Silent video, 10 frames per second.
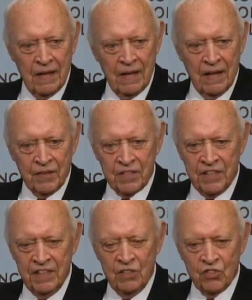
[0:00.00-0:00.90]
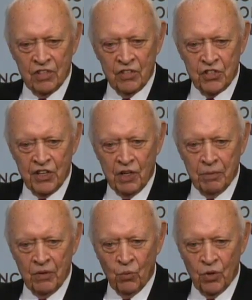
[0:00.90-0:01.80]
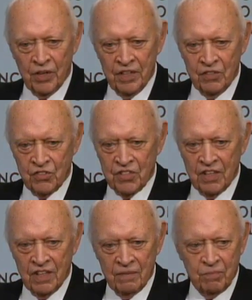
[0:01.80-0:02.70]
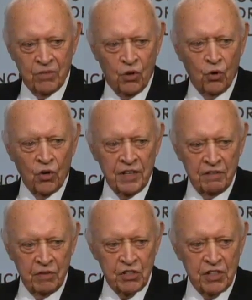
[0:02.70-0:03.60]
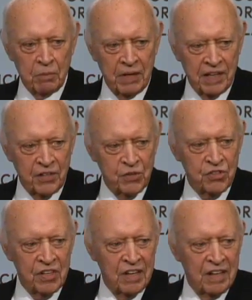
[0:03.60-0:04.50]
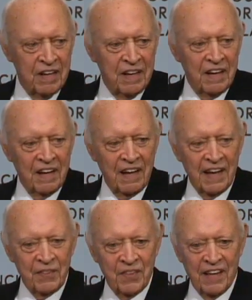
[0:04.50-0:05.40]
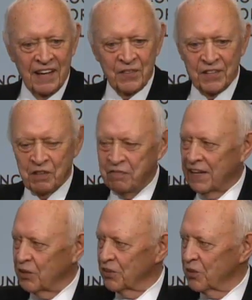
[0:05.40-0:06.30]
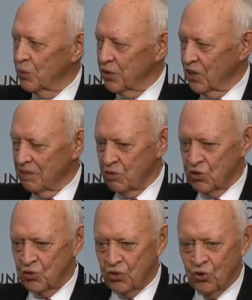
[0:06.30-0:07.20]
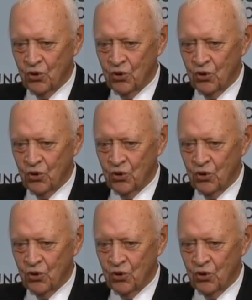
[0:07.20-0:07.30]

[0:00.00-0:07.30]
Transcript: uh, the deans and the chairmen were his uh, corps and division commanders, and, and that the faculty were the officers of